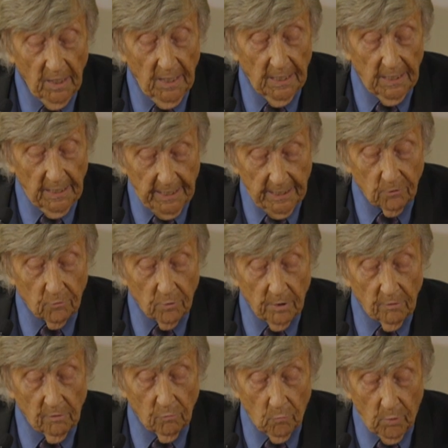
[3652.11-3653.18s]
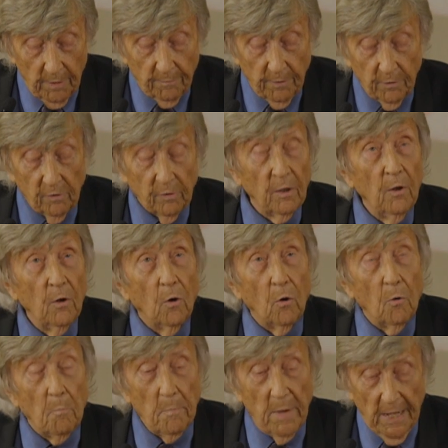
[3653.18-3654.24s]
electorates, rivers, or
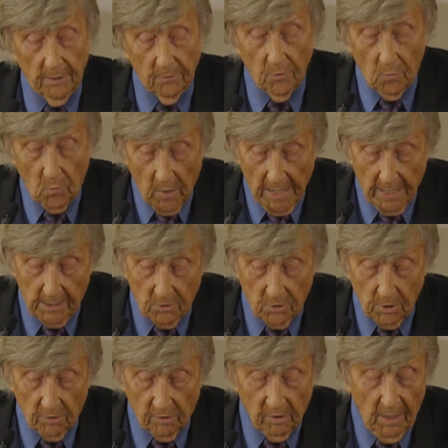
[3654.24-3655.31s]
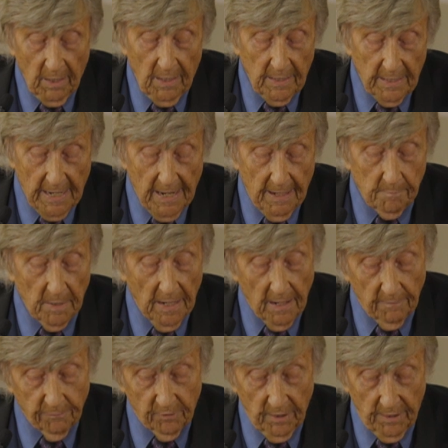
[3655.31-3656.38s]
mountain ranges named
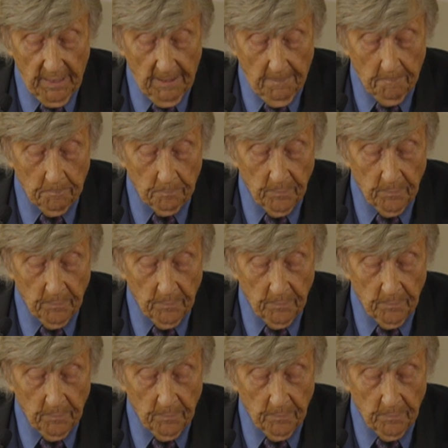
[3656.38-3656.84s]
after them.